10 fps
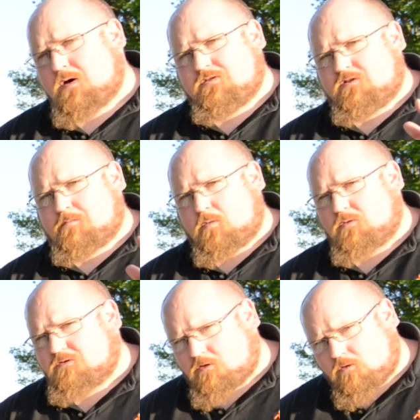but the
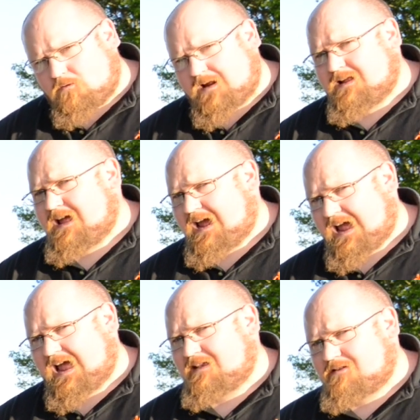Sports Touring
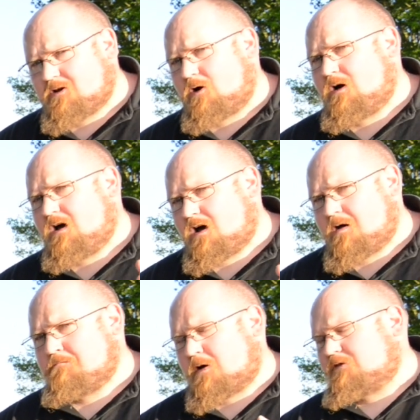has got
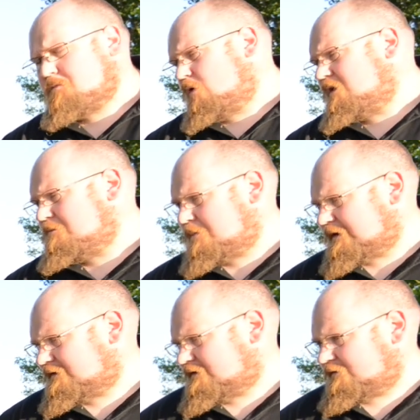a much more
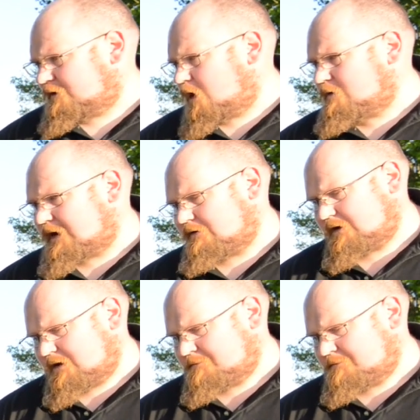competitive load area.